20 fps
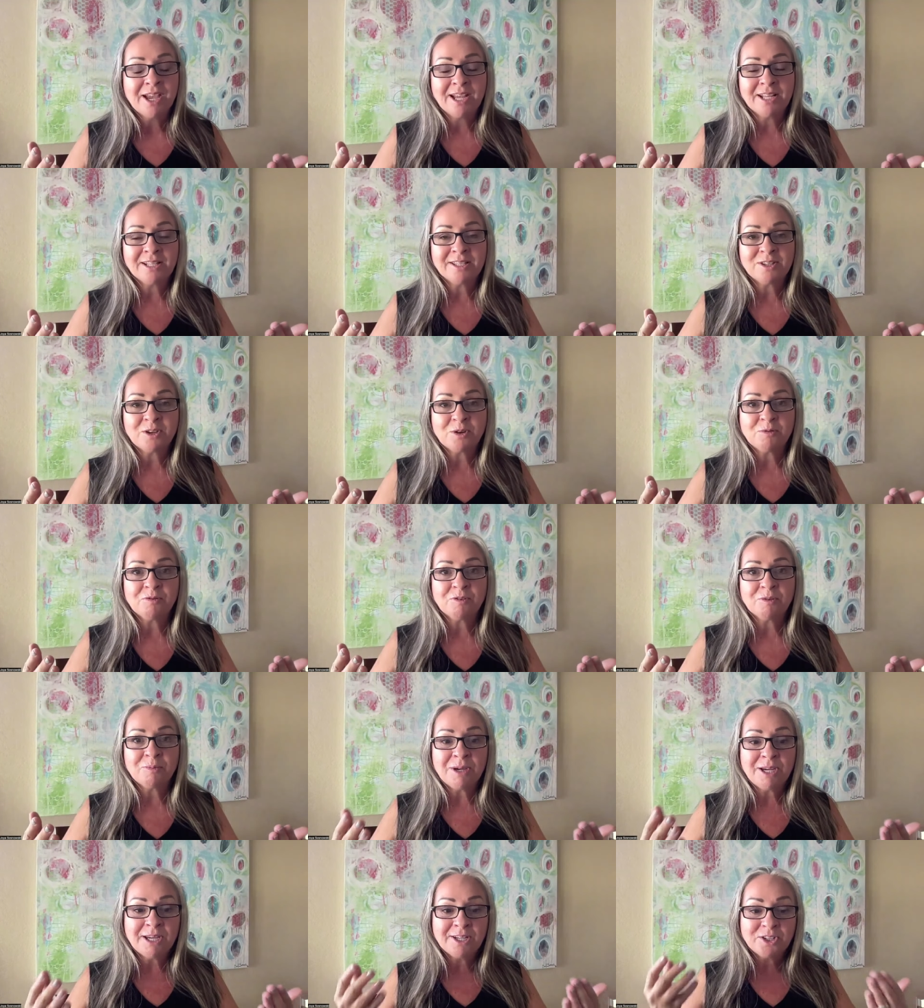And so,
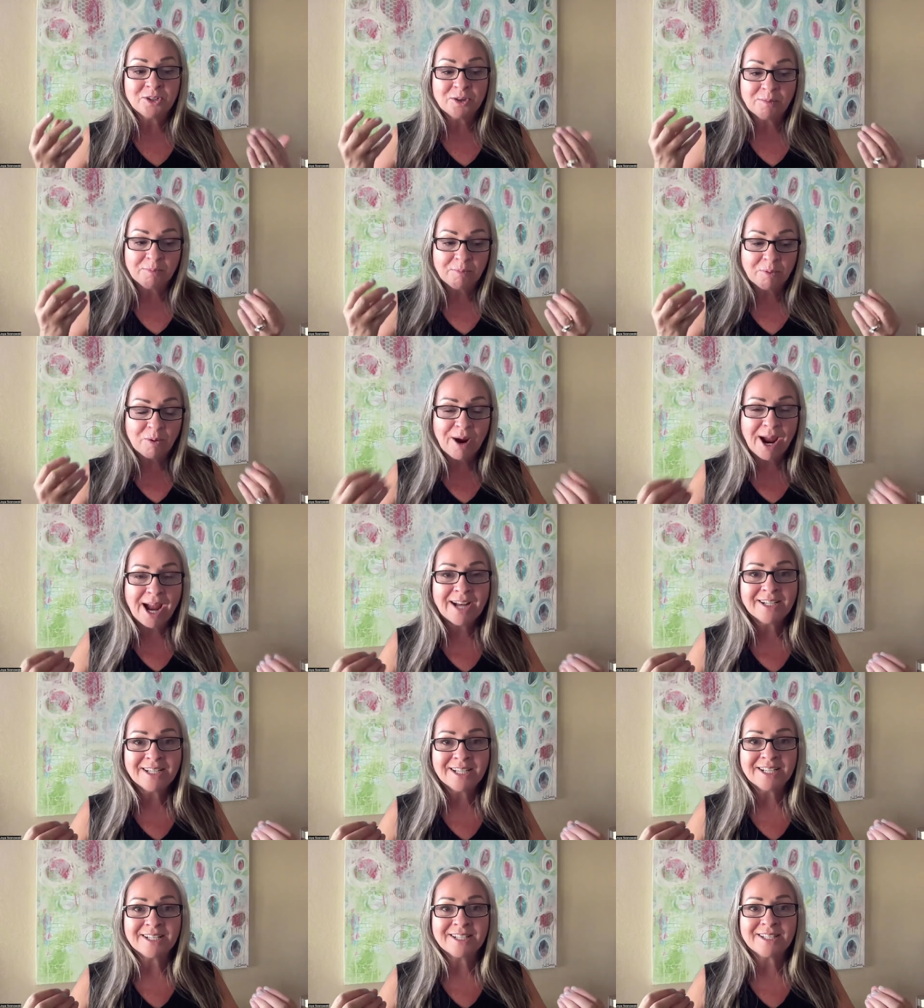for me to
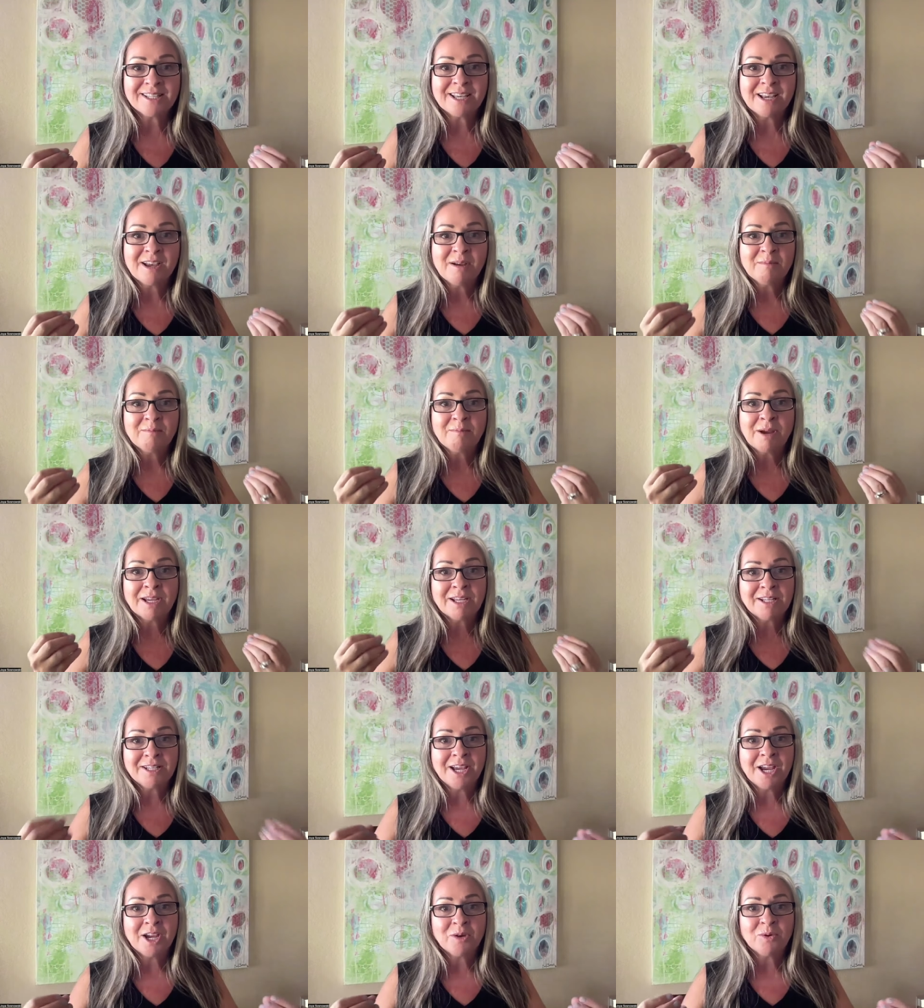practice my
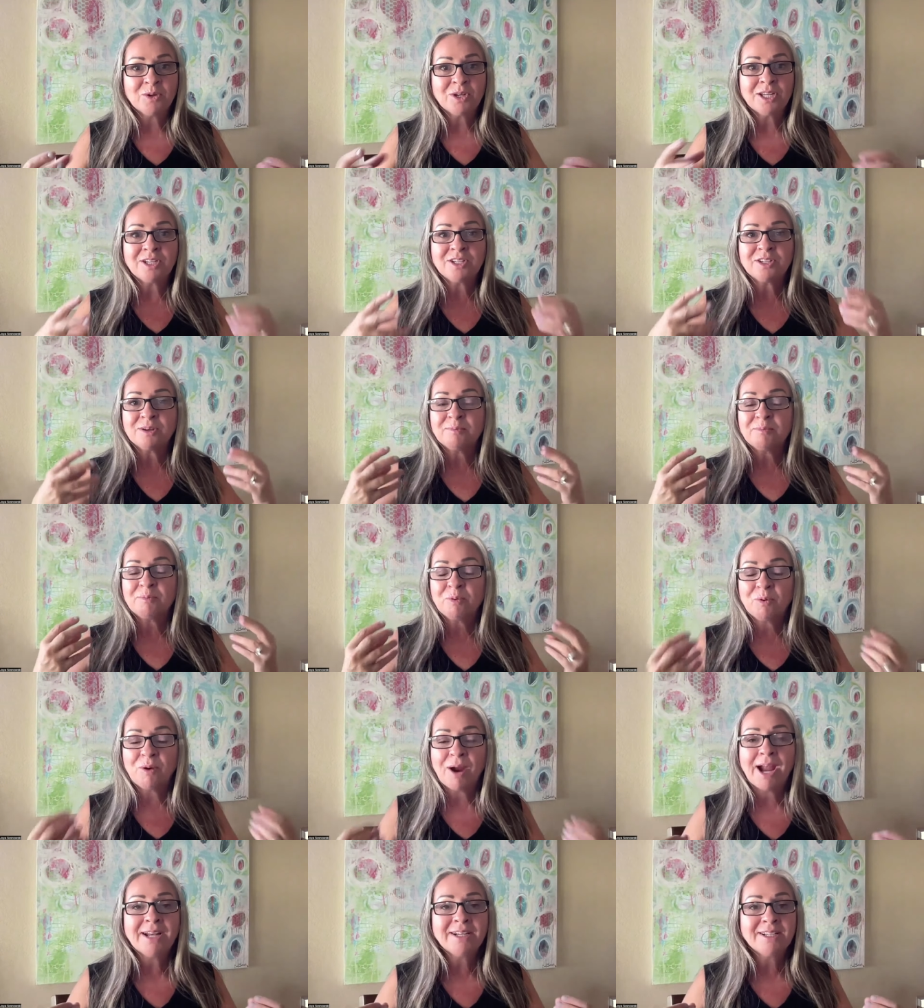integrity, to
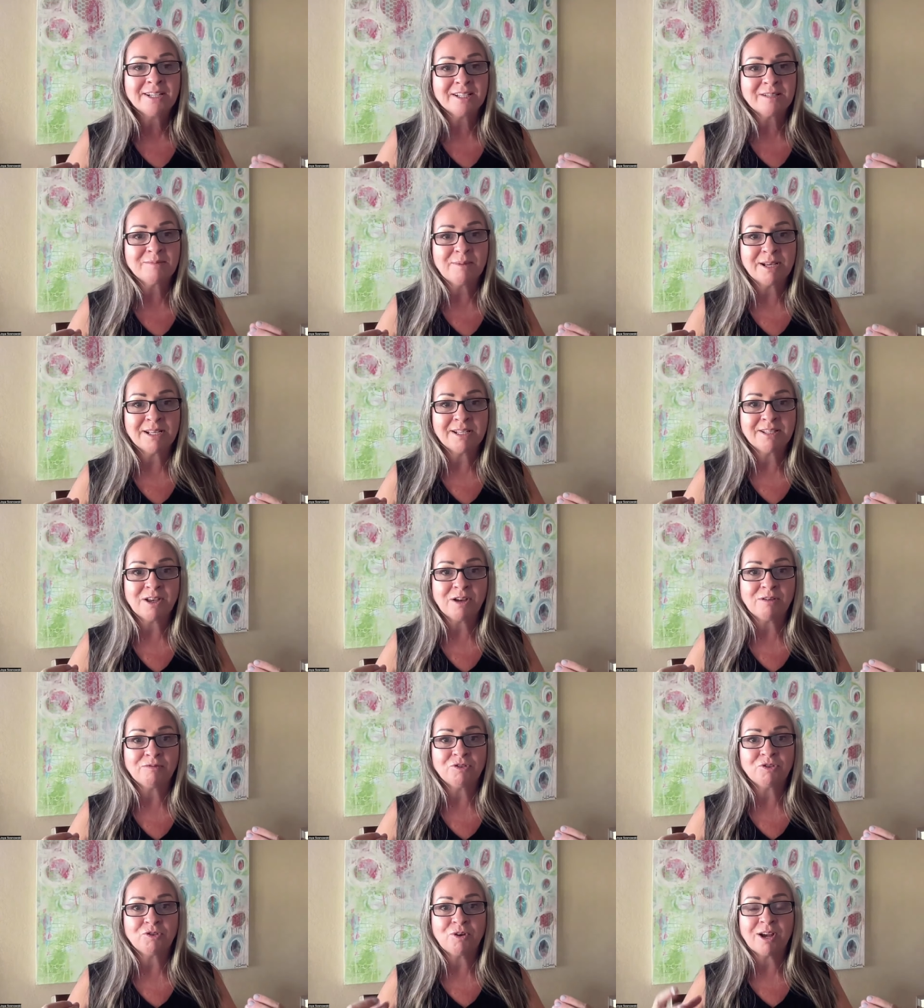practice my
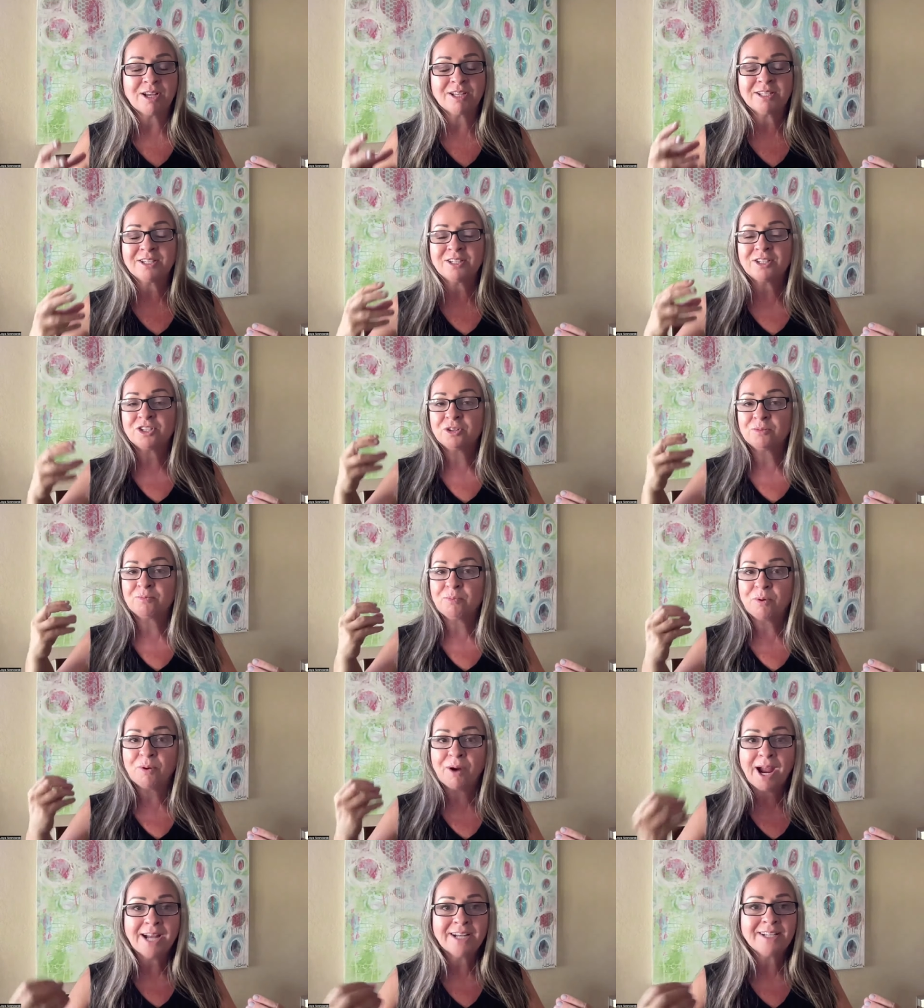self trust, to
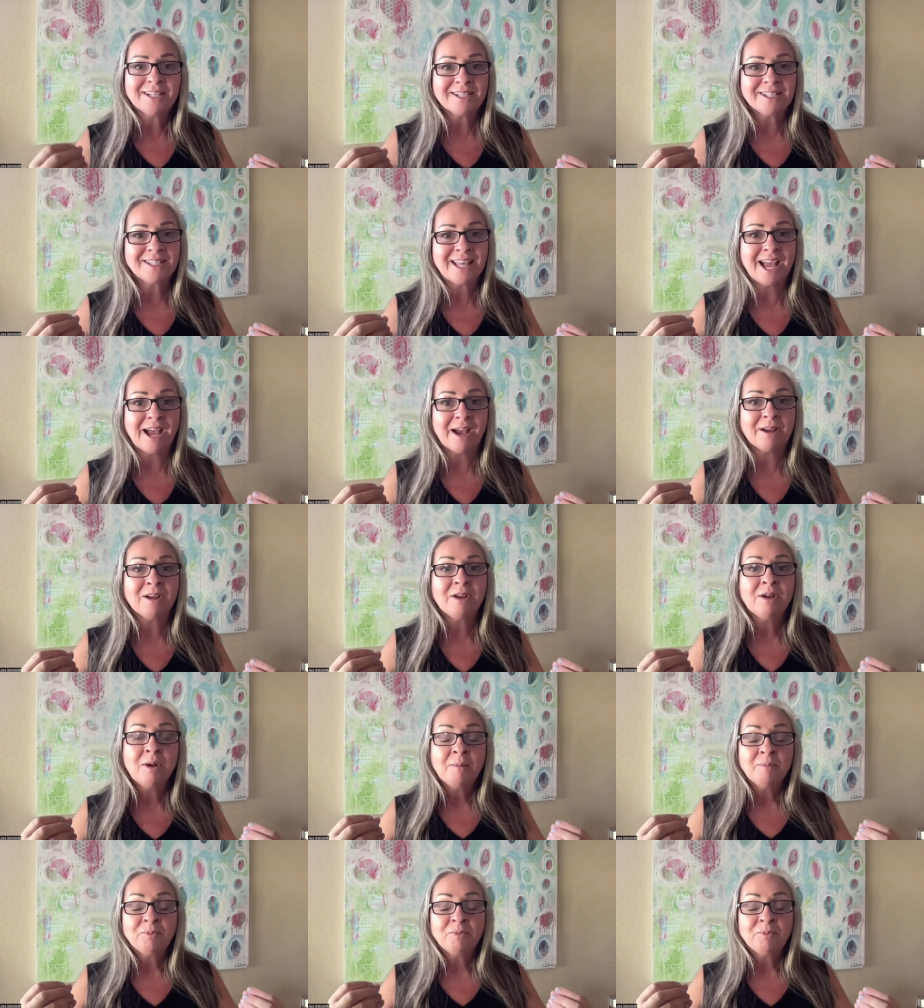practice that